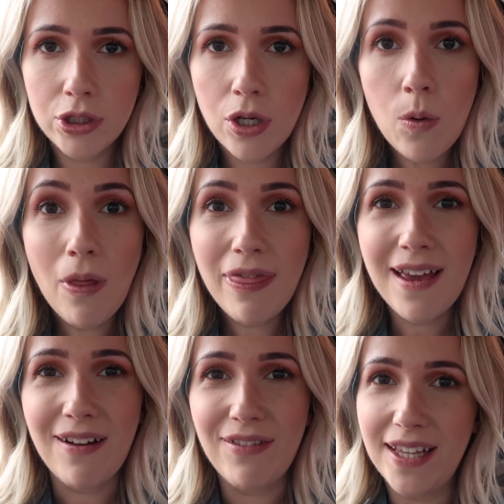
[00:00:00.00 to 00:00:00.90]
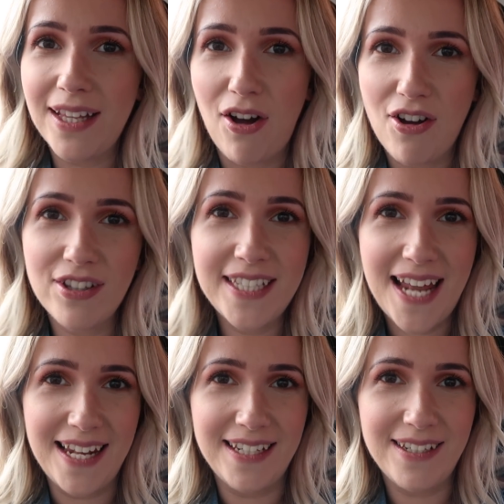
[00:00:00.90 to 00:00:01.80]
Do you know one thing I really can't
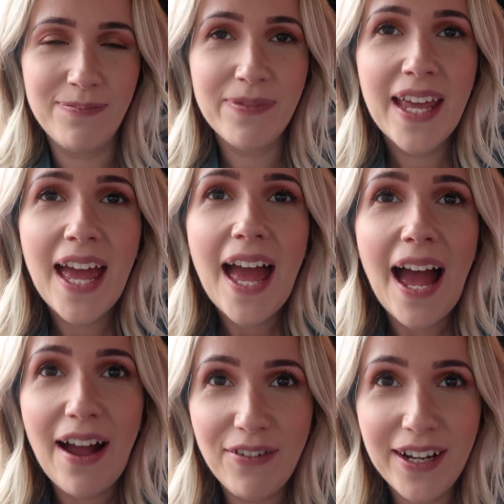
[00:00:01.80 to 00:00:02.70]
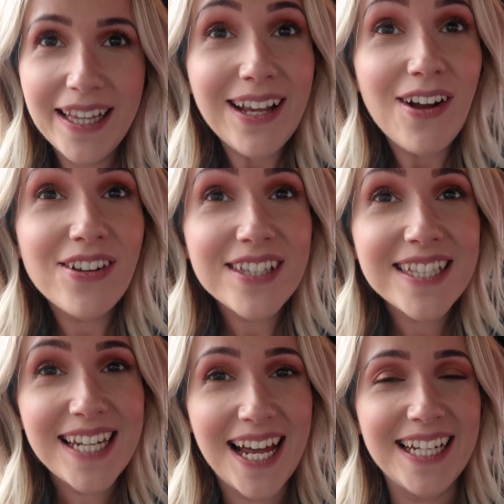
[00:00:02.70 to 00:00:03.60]
stand? I really can't
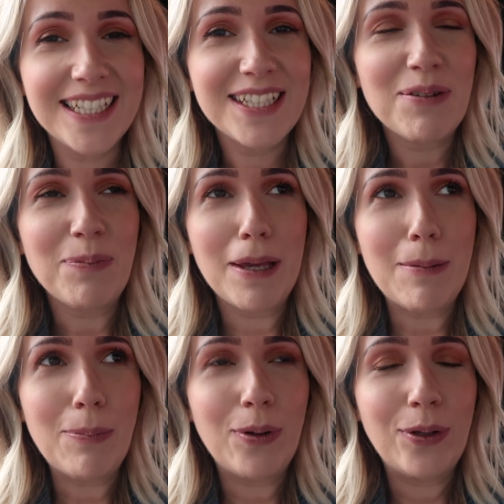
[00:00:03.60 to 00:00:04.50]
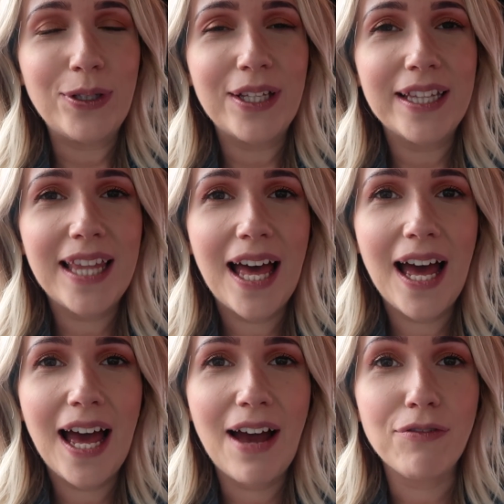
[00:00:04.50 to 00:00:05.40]
stand people
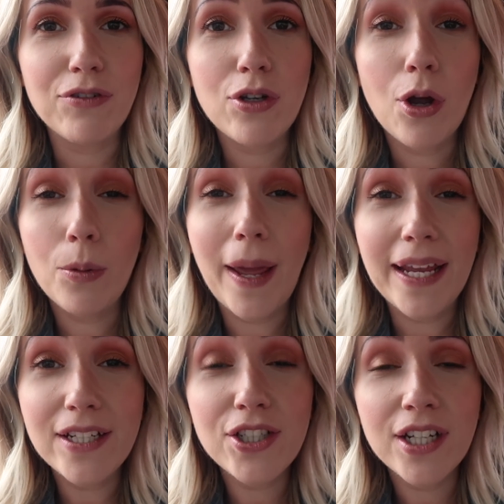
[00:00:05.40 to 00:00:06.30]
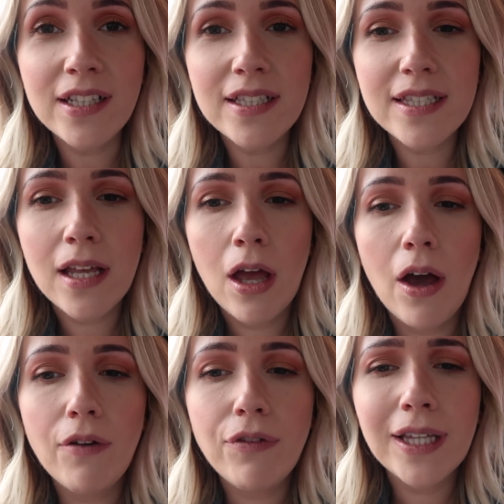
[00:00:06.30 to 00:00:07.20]
that have no patience
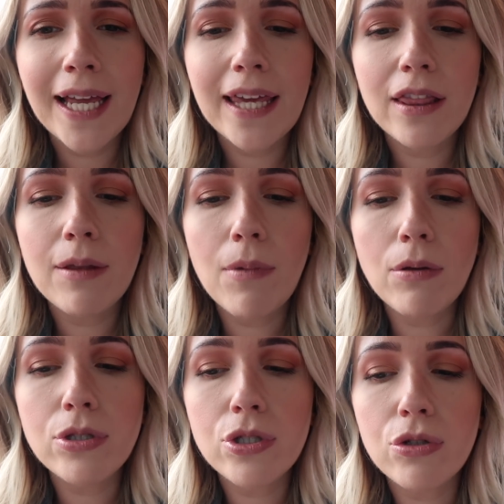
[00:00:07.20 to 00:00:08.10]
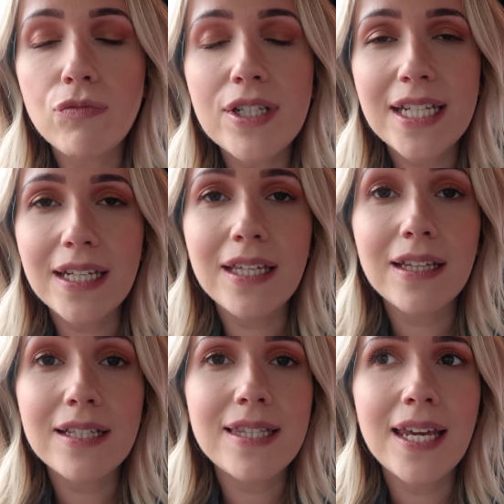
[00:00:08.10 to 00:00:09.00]
for like the most
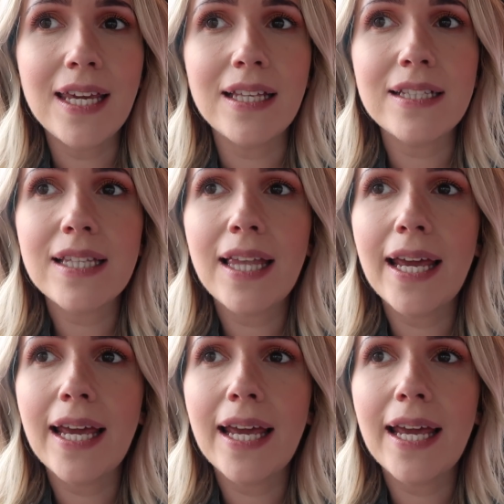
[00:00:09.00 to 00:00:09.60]
ridiculous things.